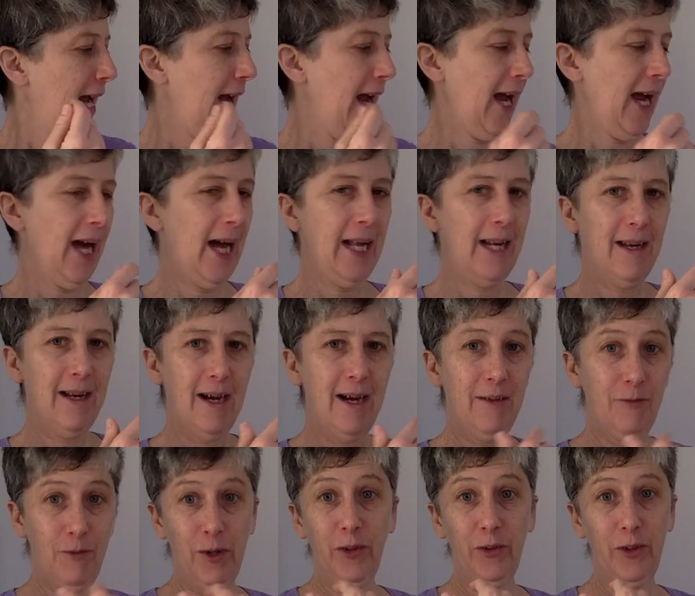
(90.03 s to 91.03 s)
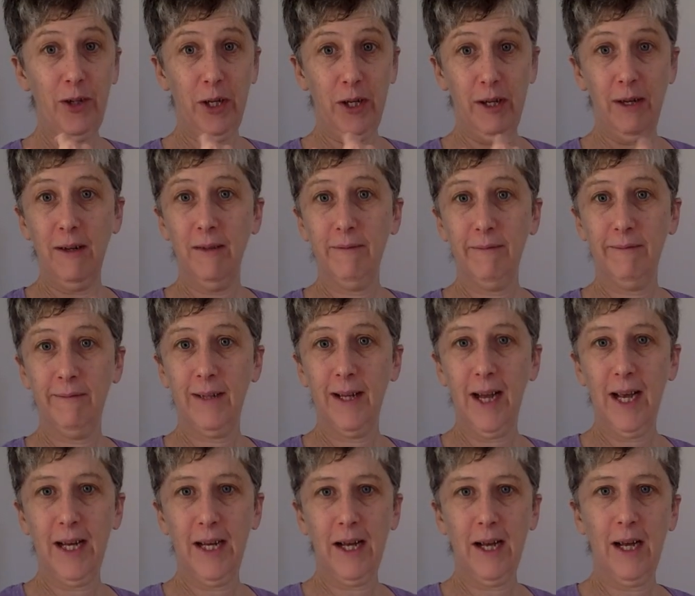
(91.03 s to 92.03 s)
And feels good,
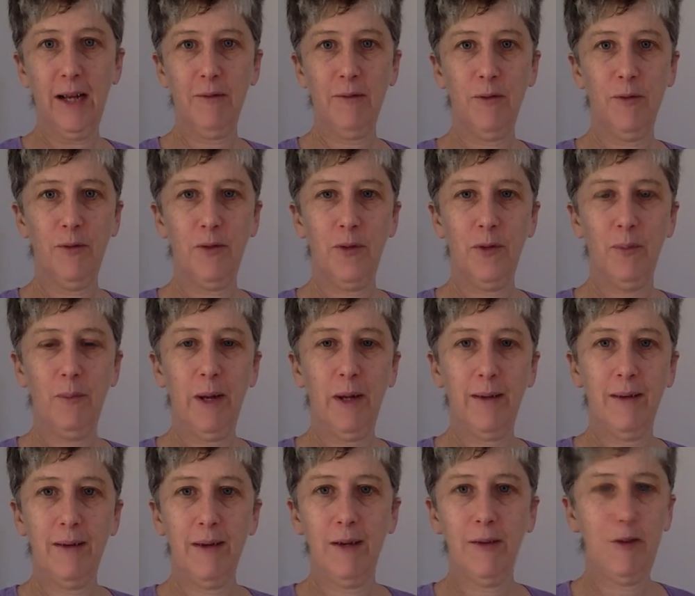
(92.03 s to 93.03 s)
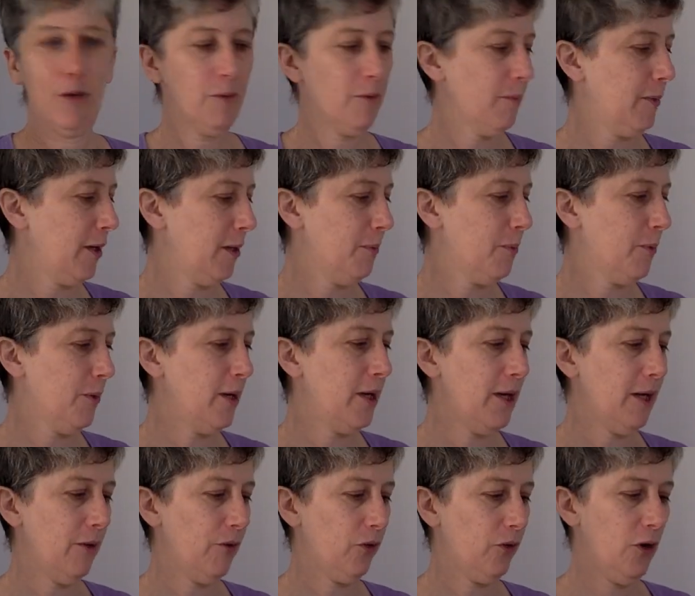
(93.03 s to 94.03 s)
and it makes it easier for me to
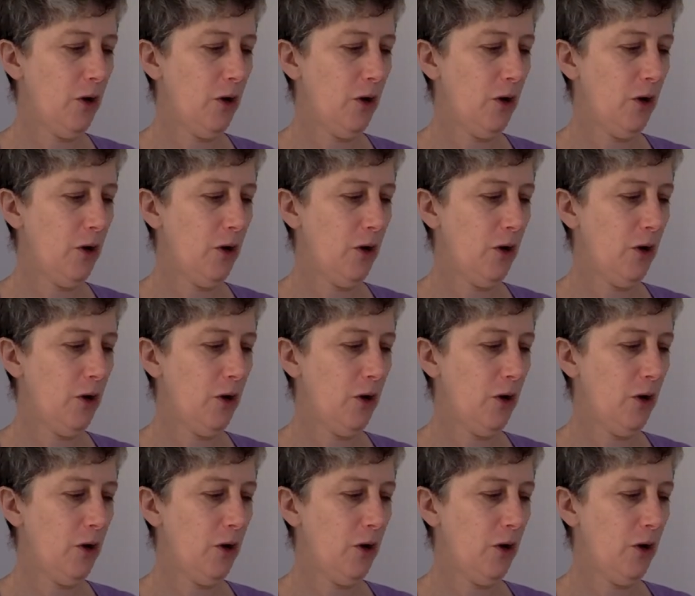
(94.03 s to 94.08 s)
breathe.